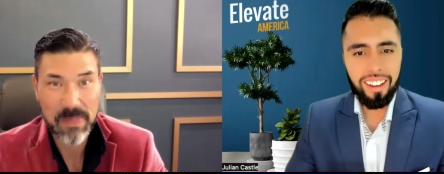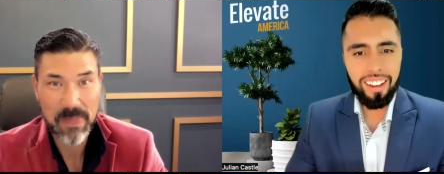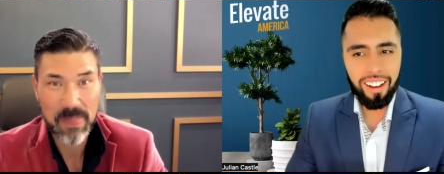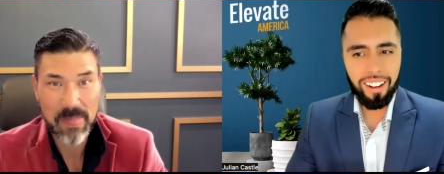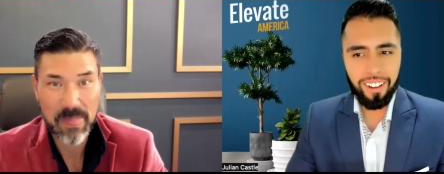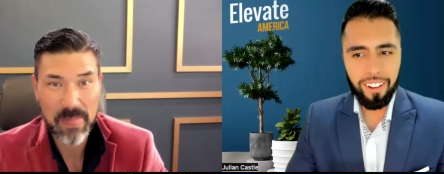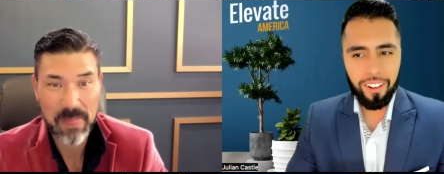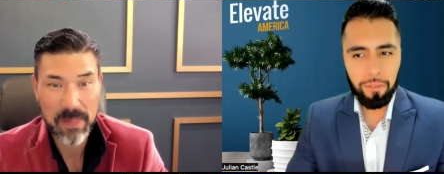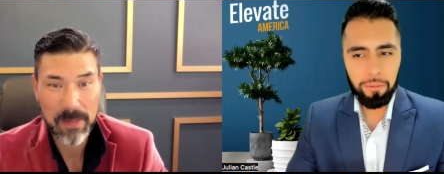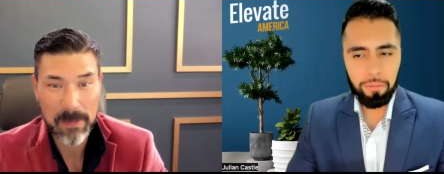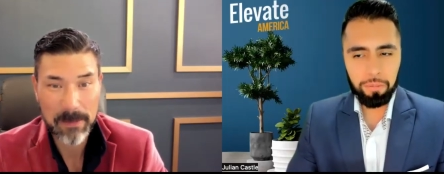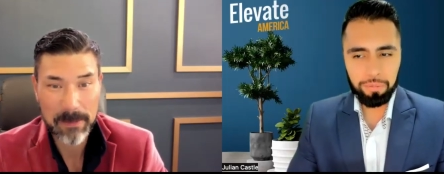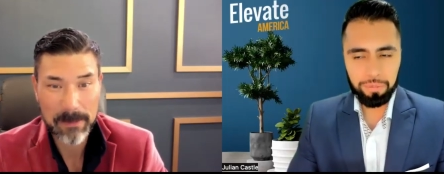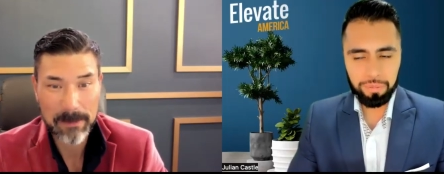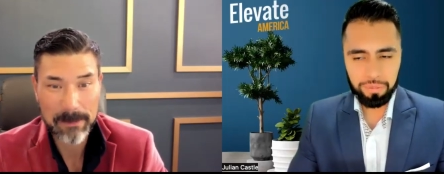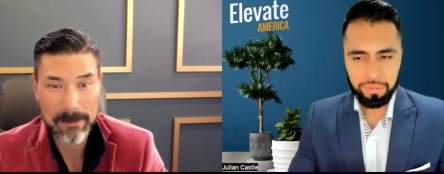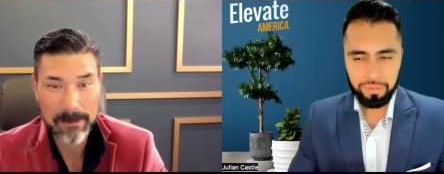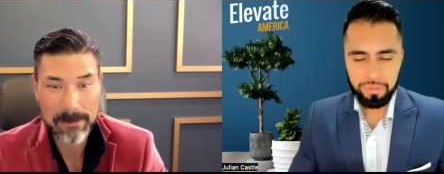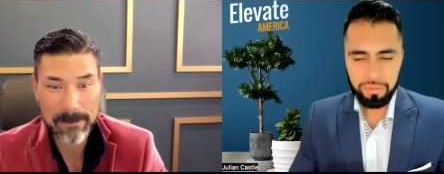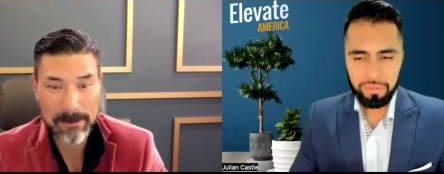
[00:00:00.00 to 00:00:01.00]
Speaker 1: Um,
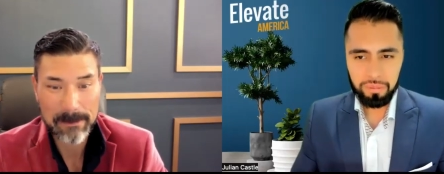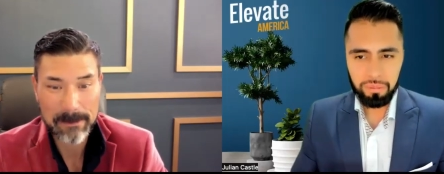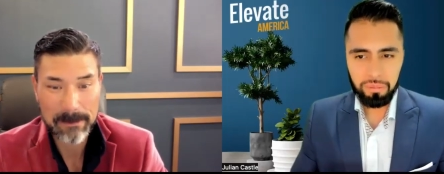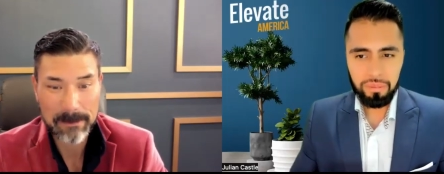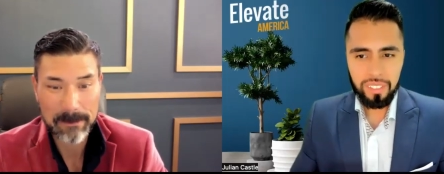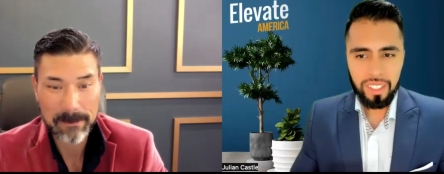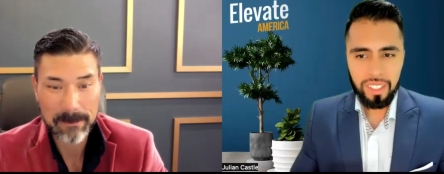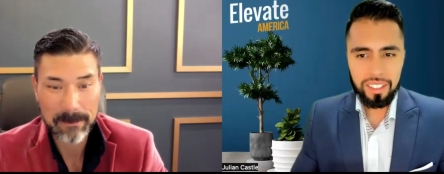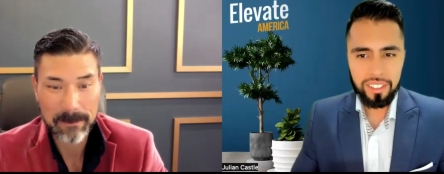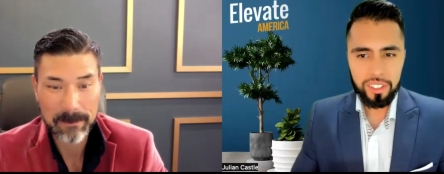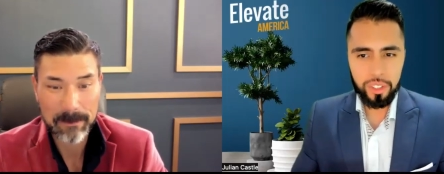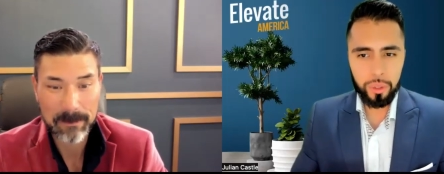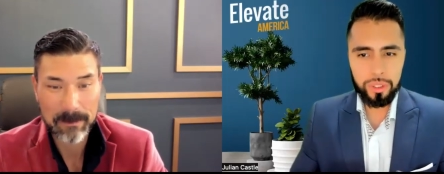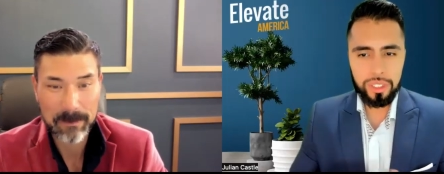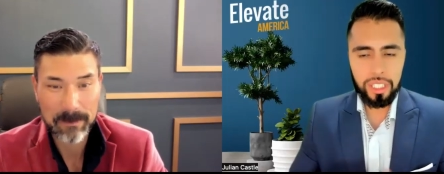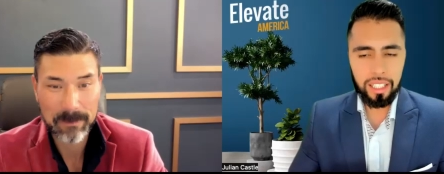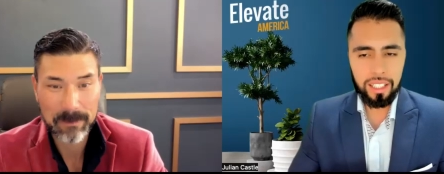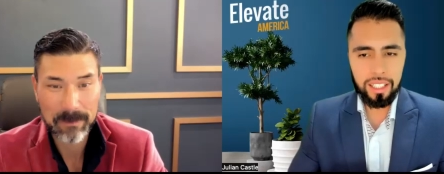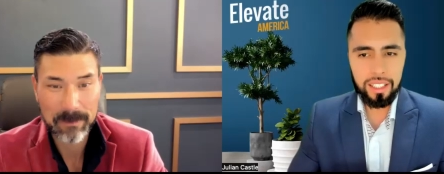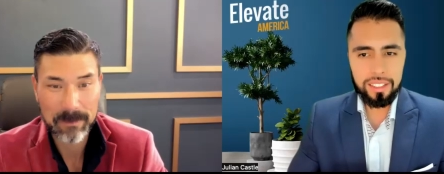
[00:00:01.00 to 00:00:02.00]
so
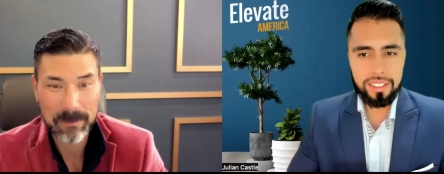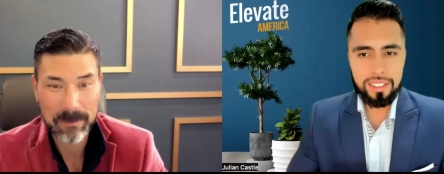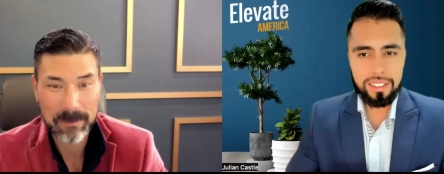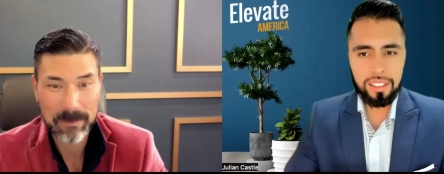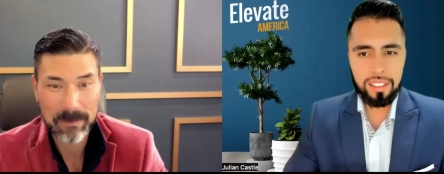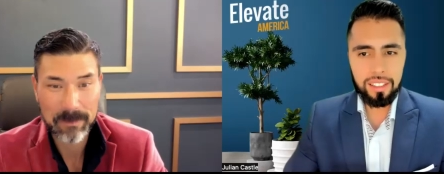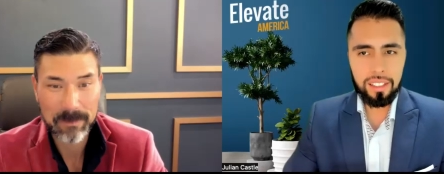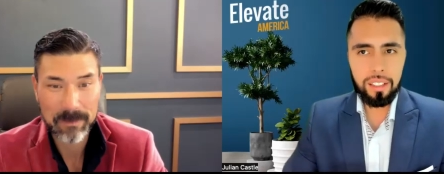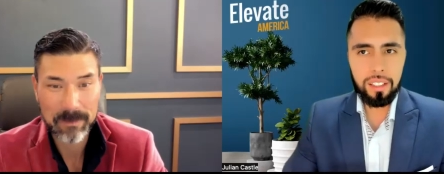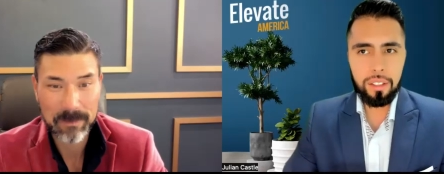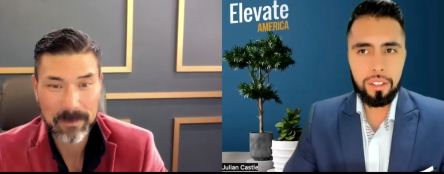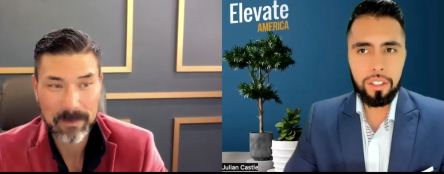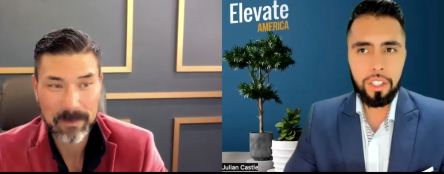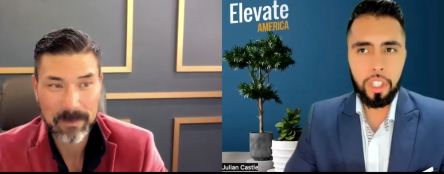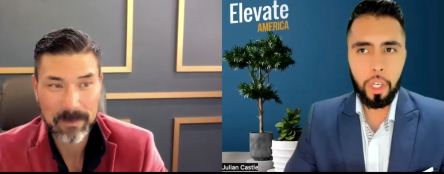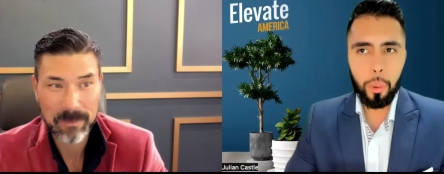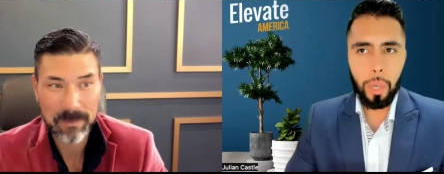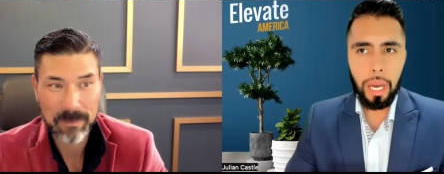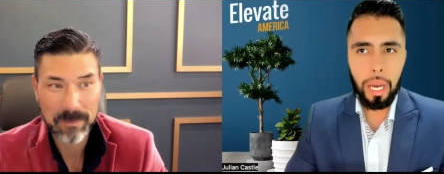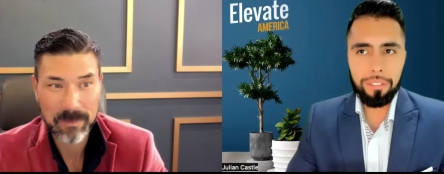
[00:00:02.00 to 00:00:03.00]
tell us, you
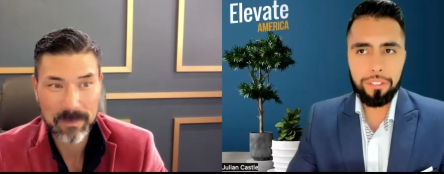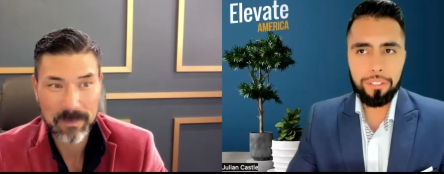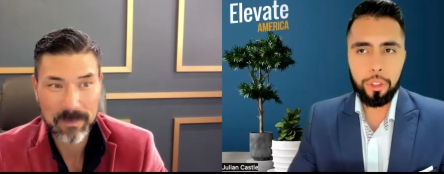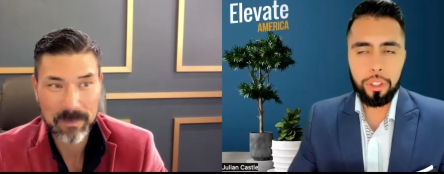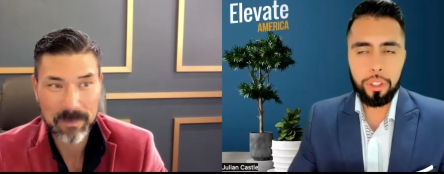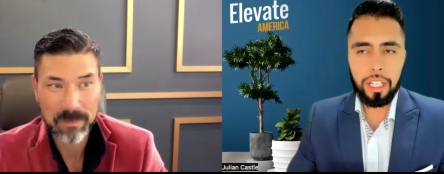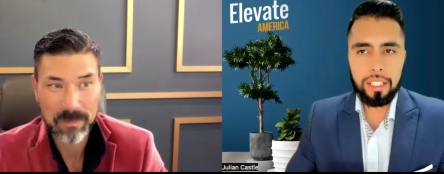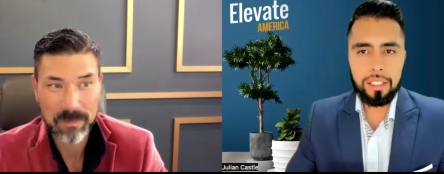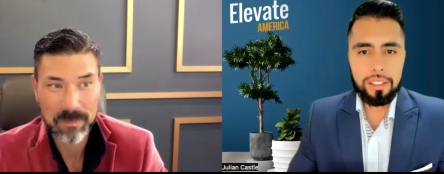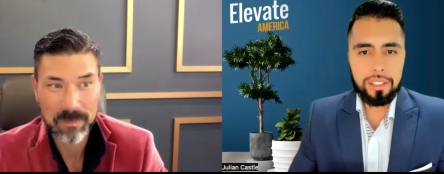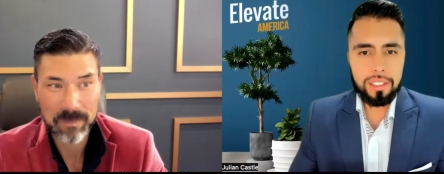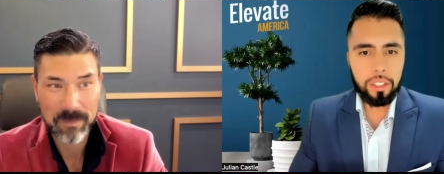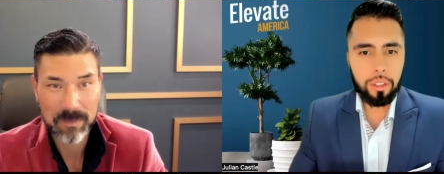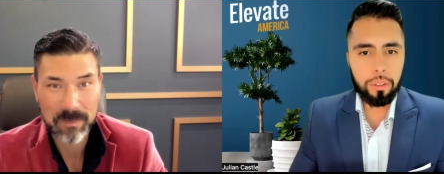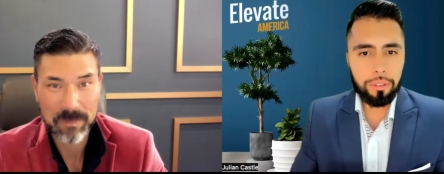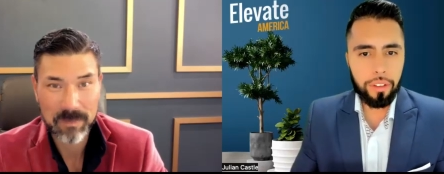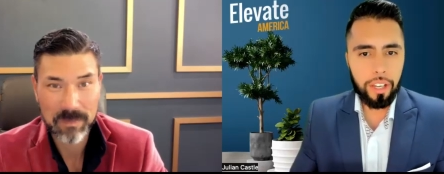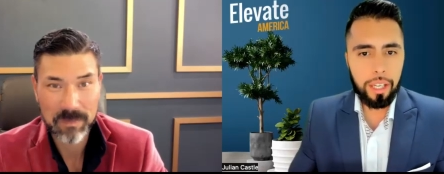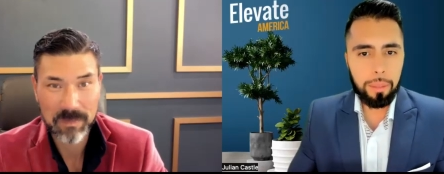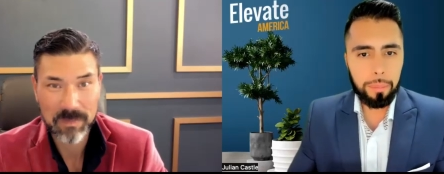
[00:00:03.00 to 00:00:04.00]
know, after you got into
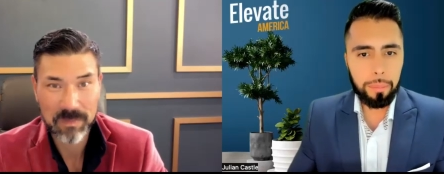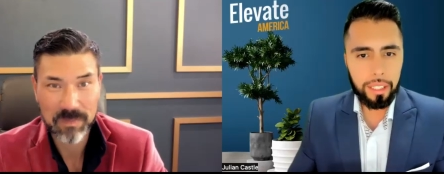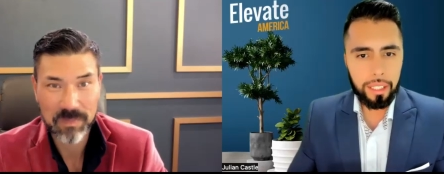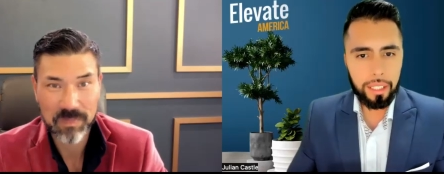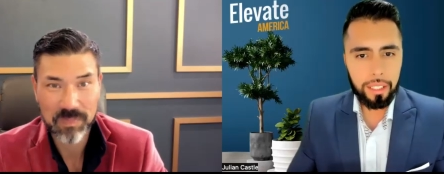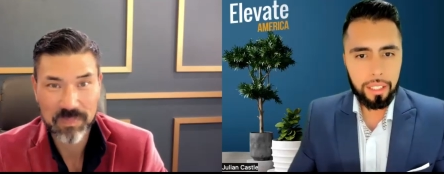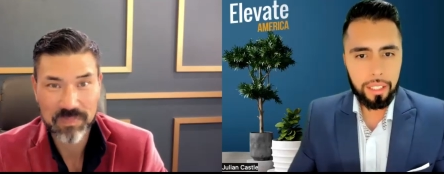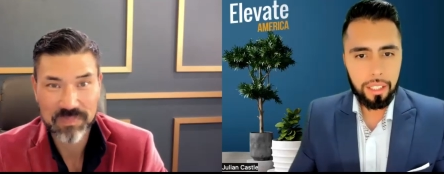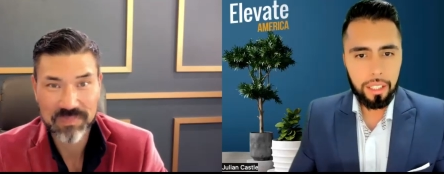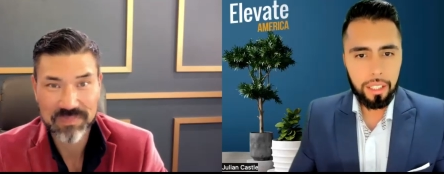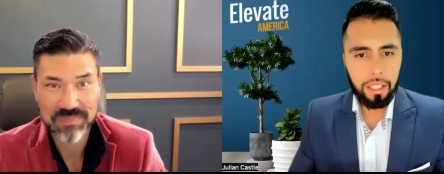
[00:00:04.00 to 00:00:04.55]
single family,